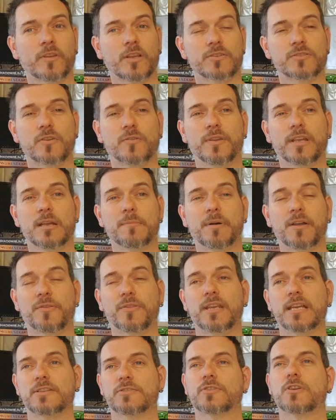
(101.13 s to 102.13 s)
So think about
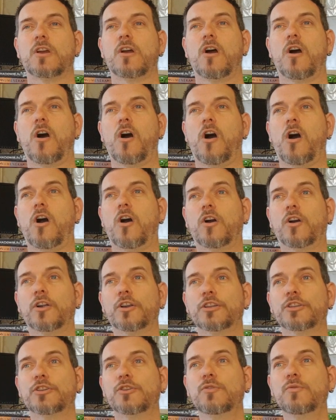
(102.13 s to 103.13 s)
this. Are
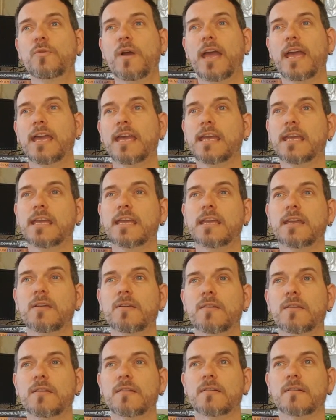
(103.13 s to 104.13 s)
you
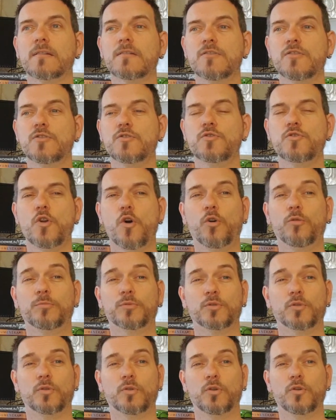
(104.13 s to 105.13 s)
a
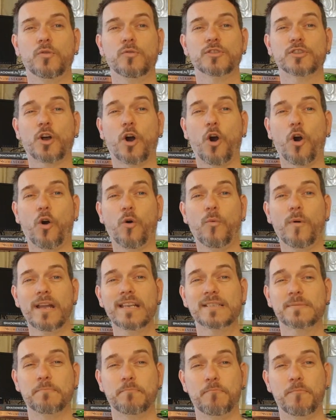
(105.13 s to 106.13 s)
noble who's
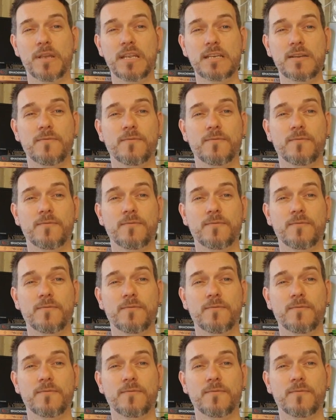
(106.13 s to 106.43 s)
always been